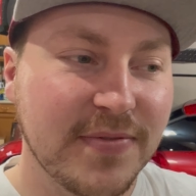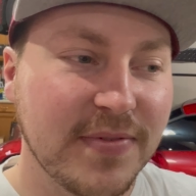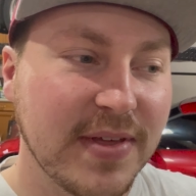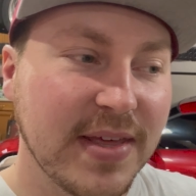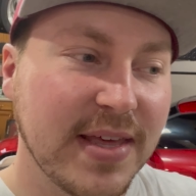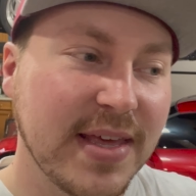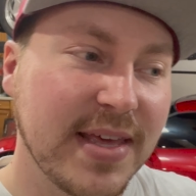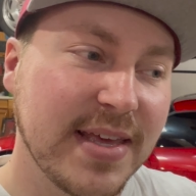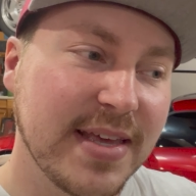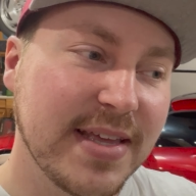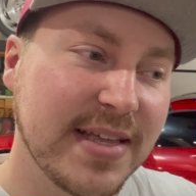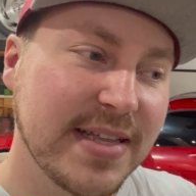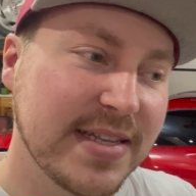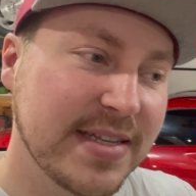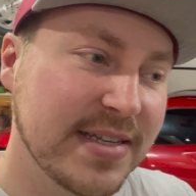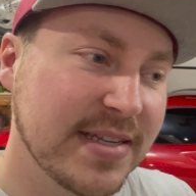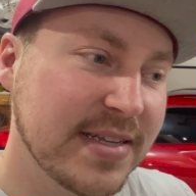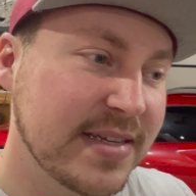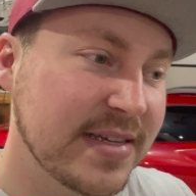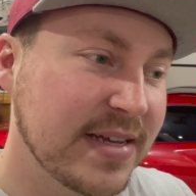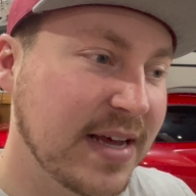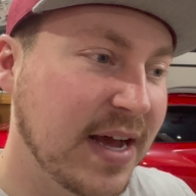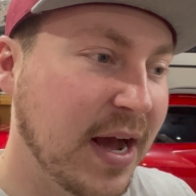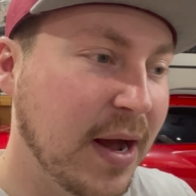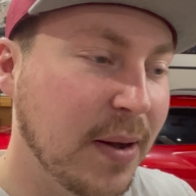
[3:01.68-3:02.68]
And
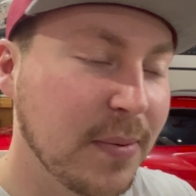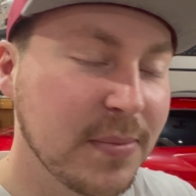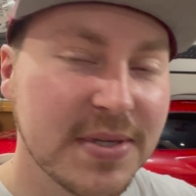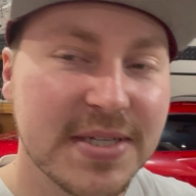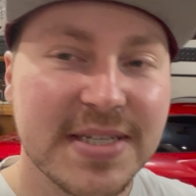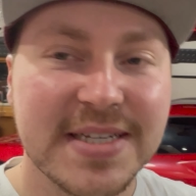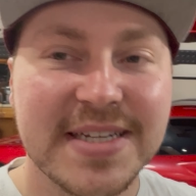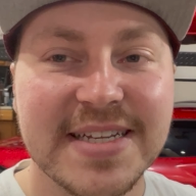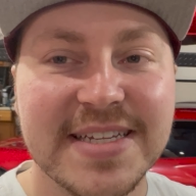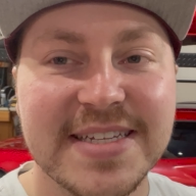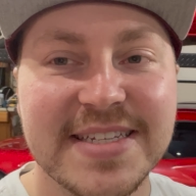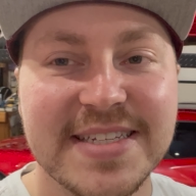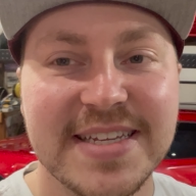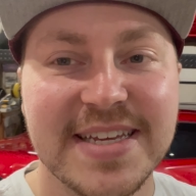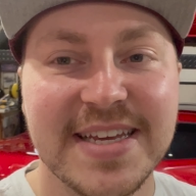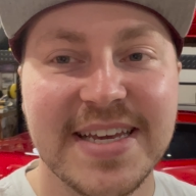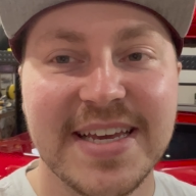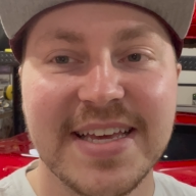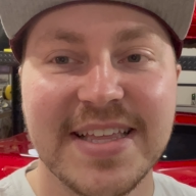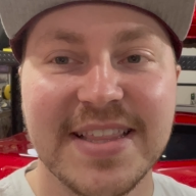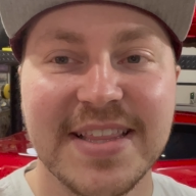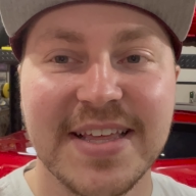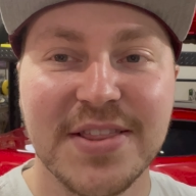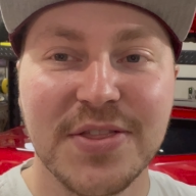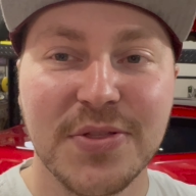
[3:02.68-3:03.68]
I'm just going to
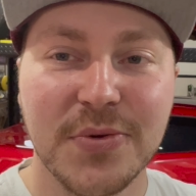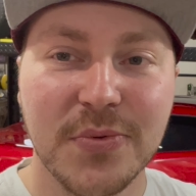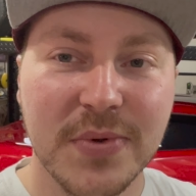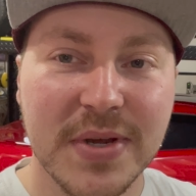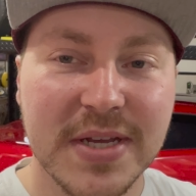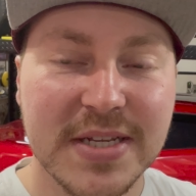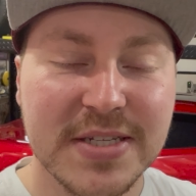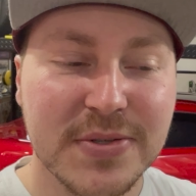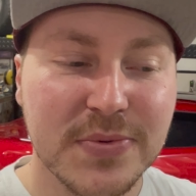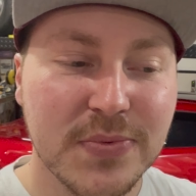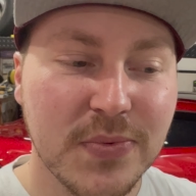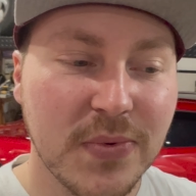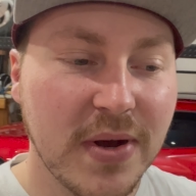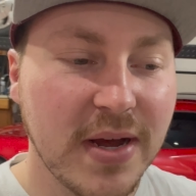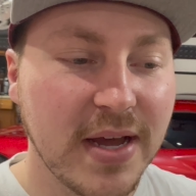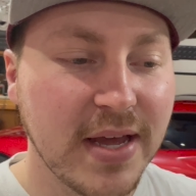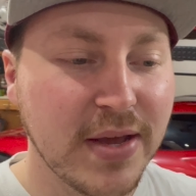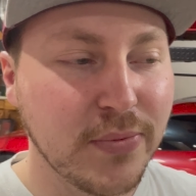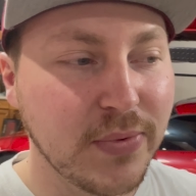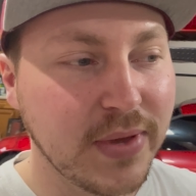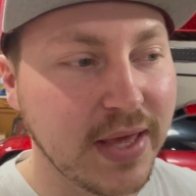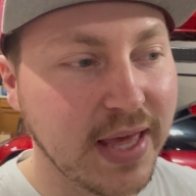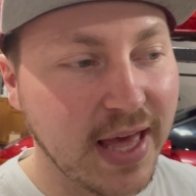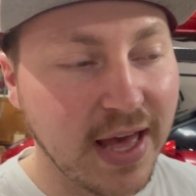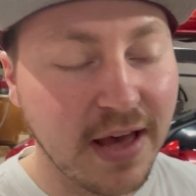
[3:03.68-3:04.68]
say that the reason why
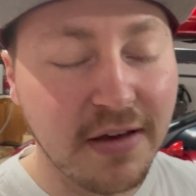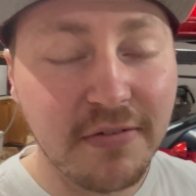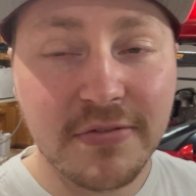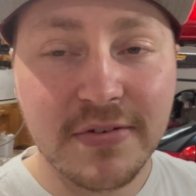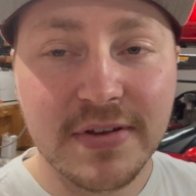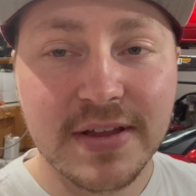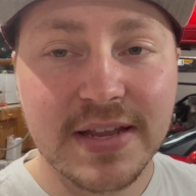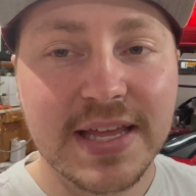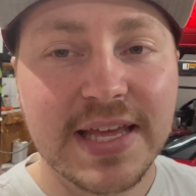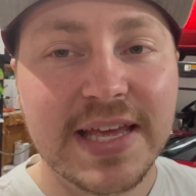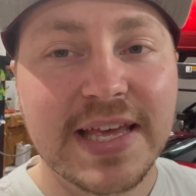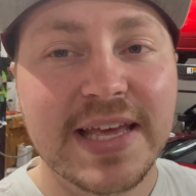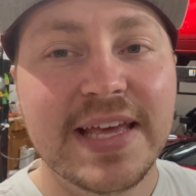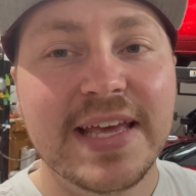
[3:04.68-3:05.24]
we have it